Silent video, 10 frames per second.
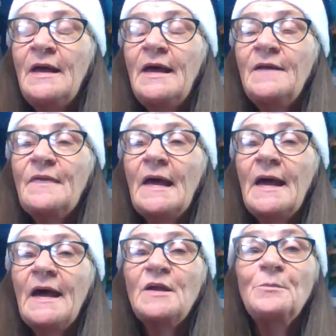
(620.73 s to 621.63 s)
and they
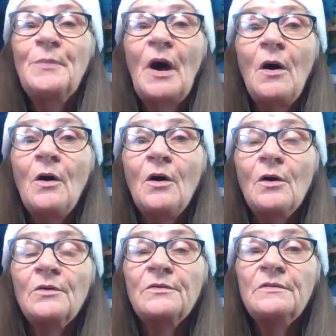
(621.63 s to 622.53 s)
had a
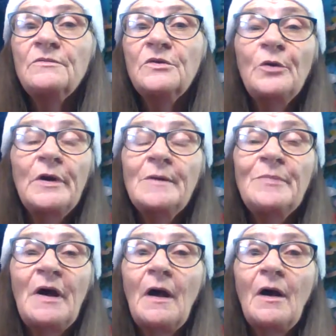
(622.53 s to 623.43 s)
barn,
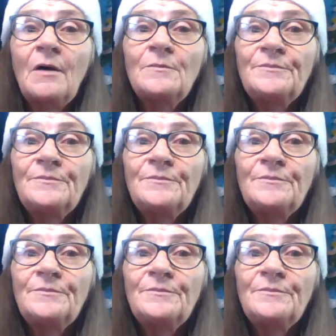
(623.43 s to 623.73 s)
Grandpa